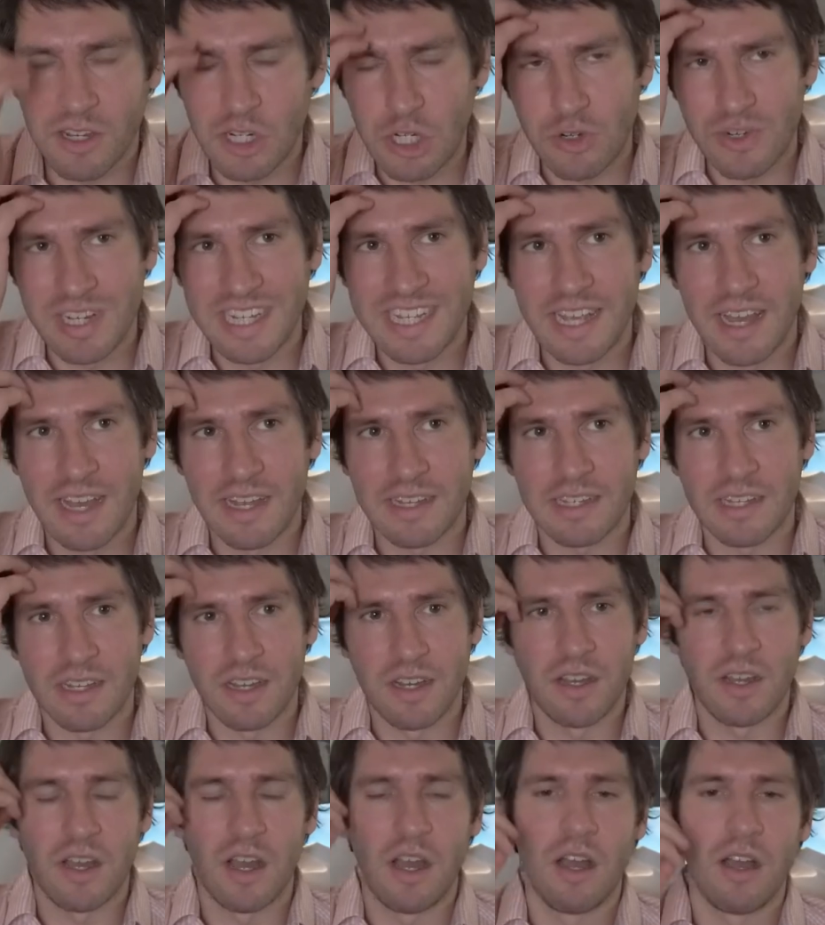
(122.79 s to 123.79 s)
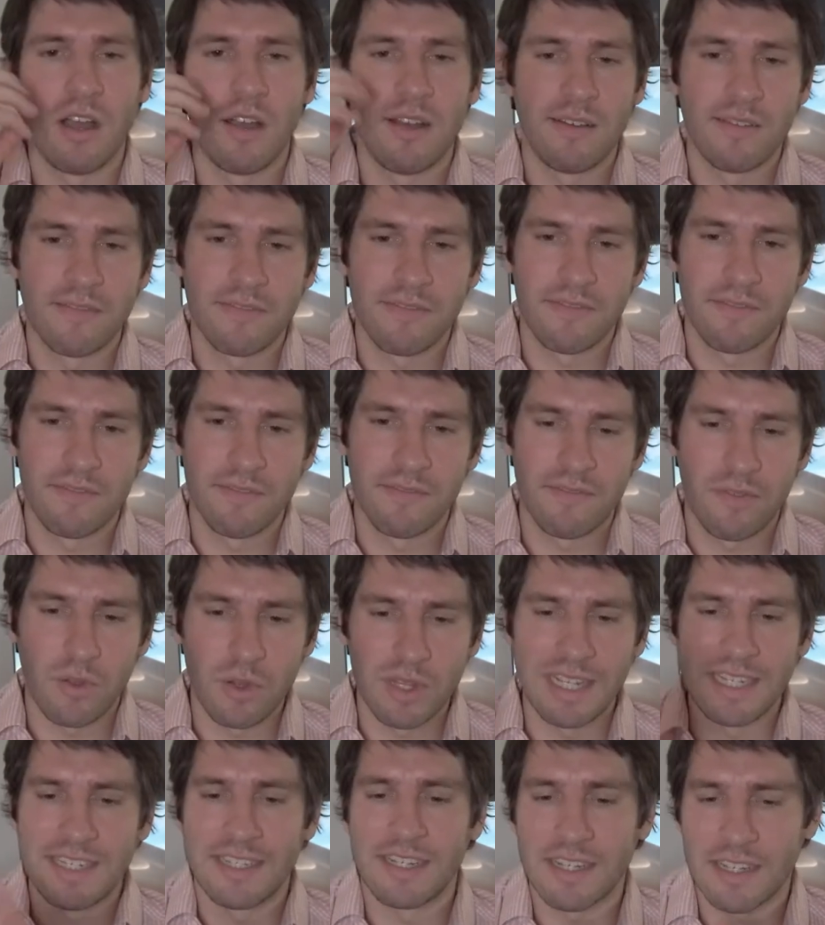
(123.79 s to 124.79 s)
luxury yet of
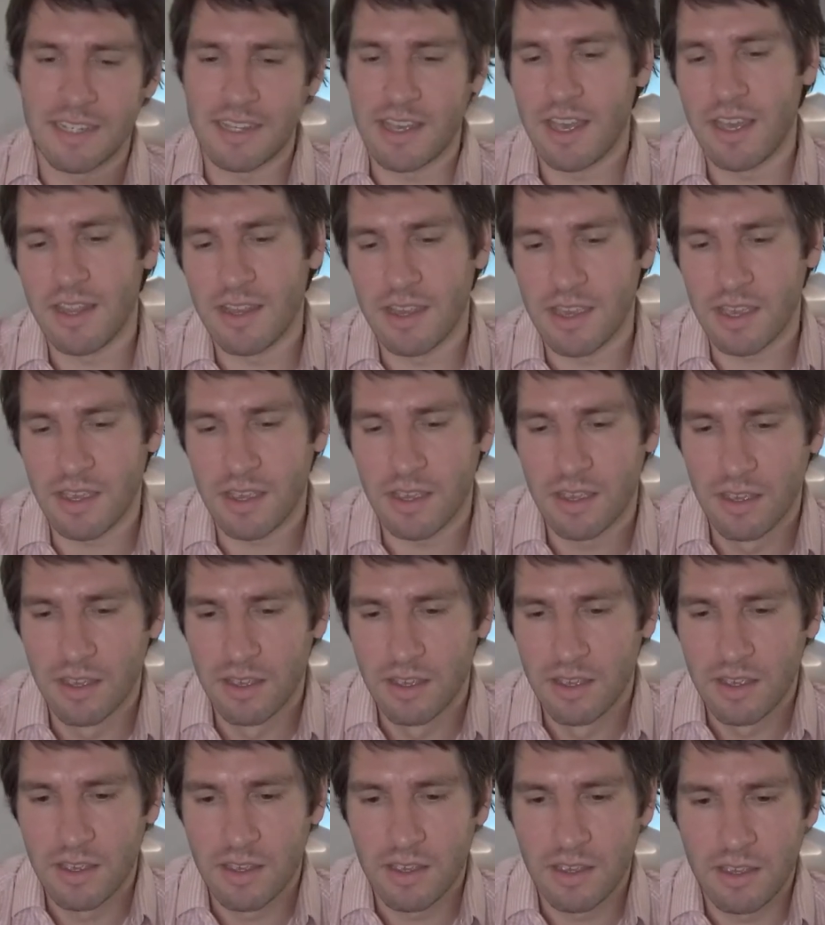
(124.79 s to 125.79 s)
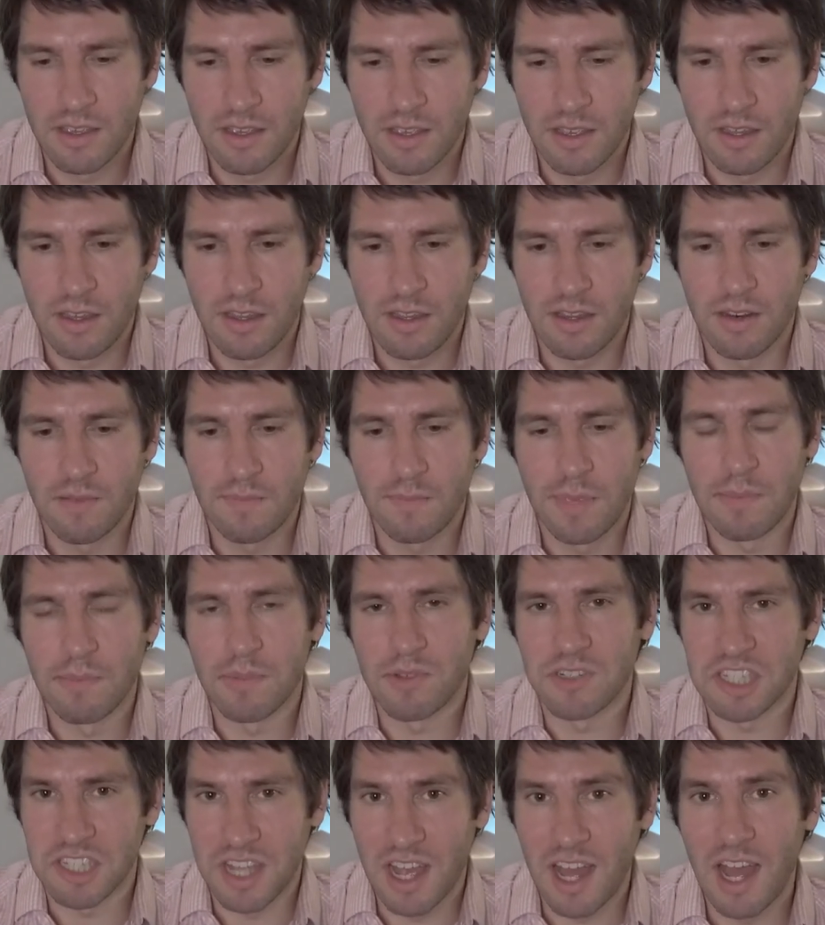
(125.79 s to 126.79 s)
fully dictating, you know,
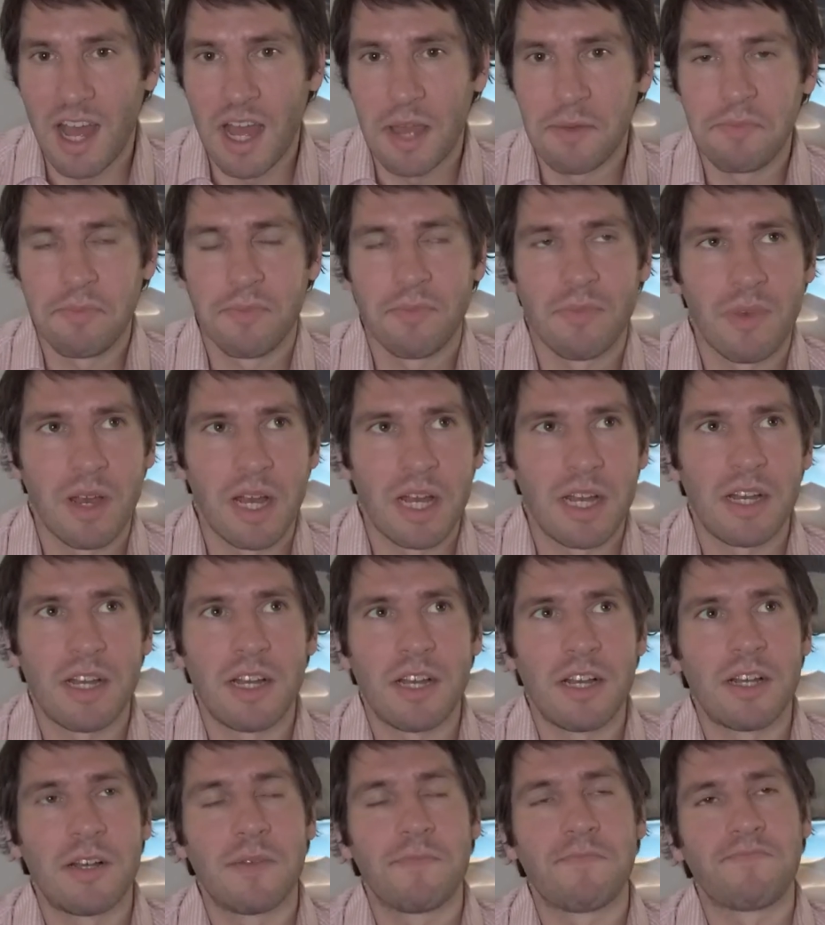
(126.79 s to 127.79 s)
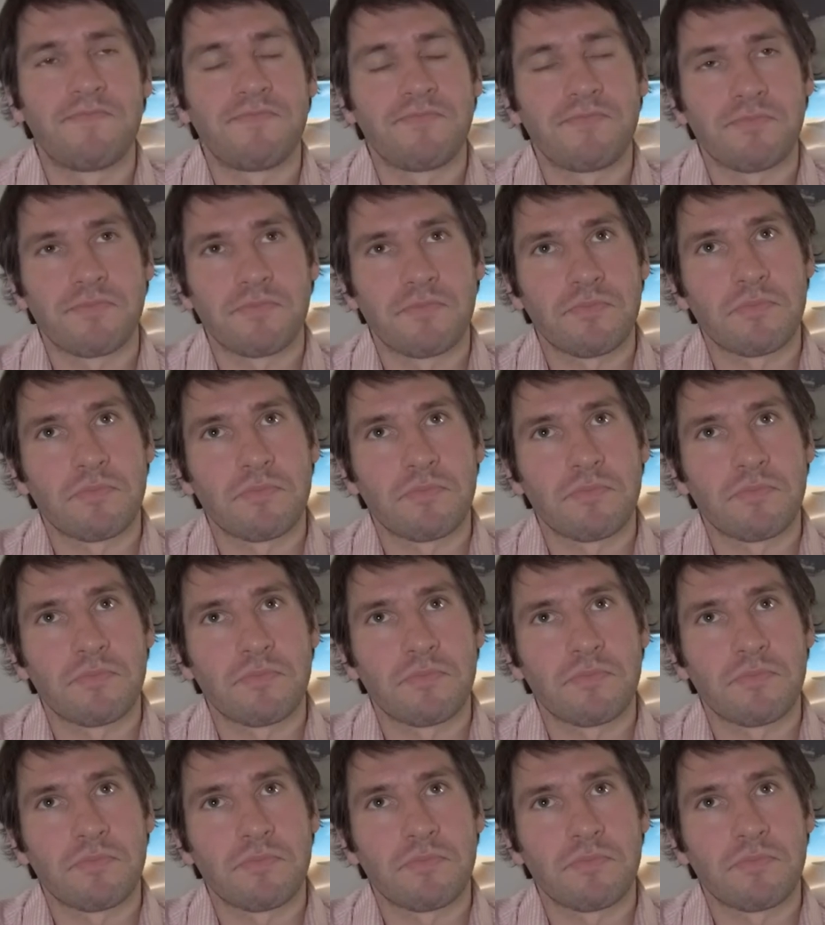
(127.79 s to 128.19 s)
people's time. Um,